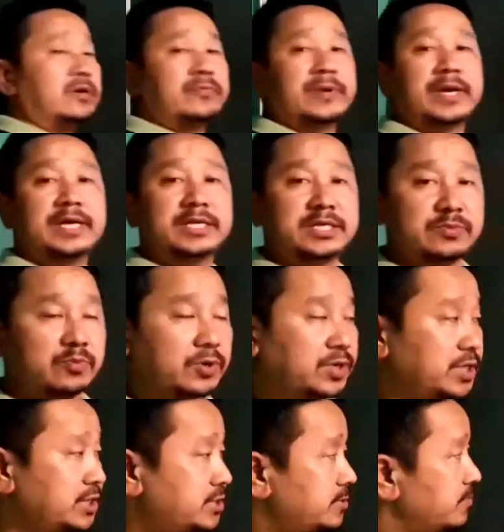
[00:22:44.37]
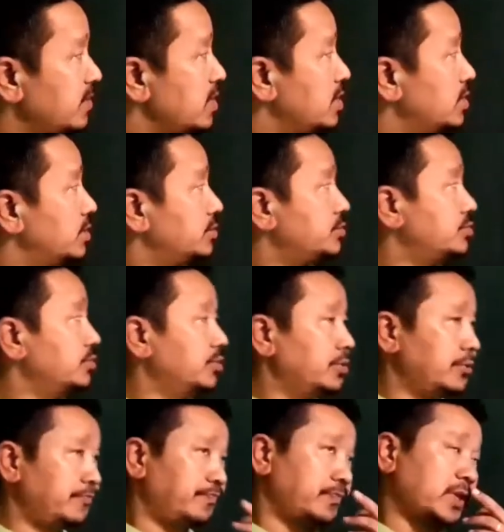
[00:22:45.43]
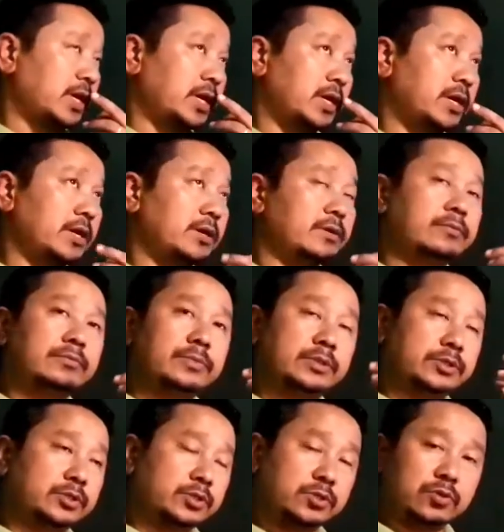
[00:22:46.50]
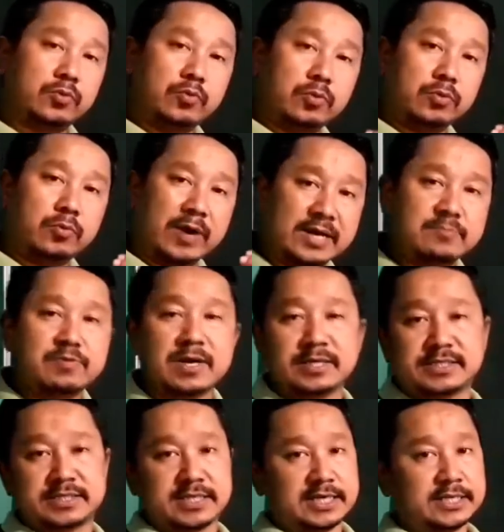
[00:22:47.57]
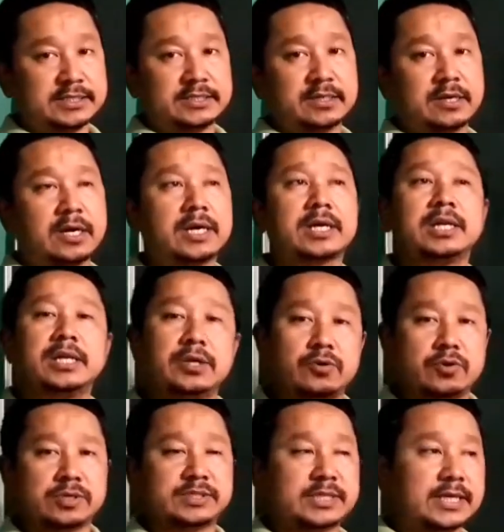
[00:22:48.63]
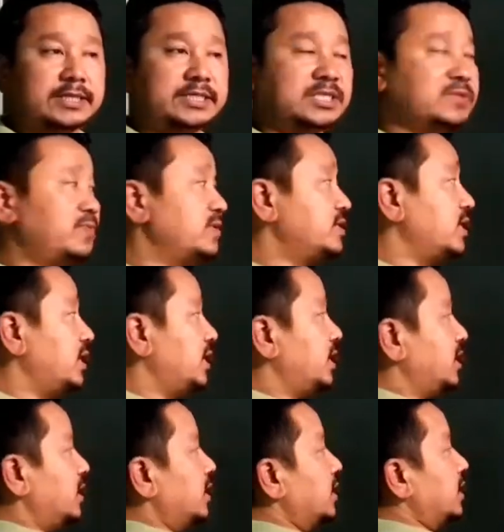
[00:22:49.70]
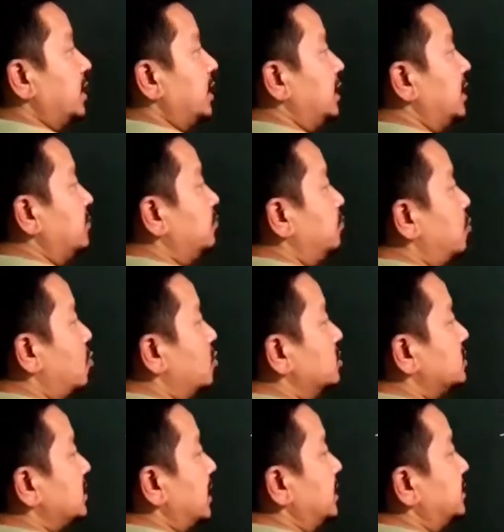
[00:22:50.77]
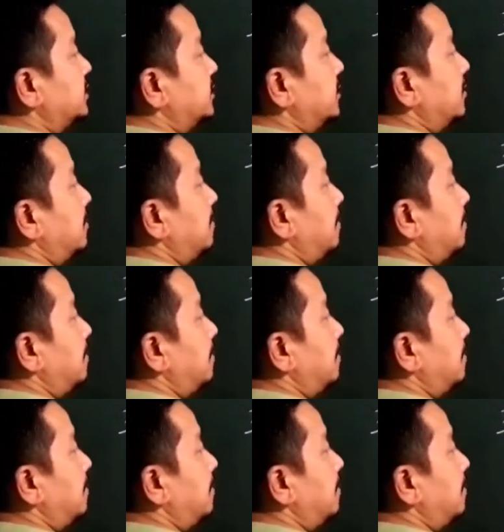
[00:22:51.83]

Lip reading: of antibodies. So white blood cells or leukocytes, especially lymphocytes,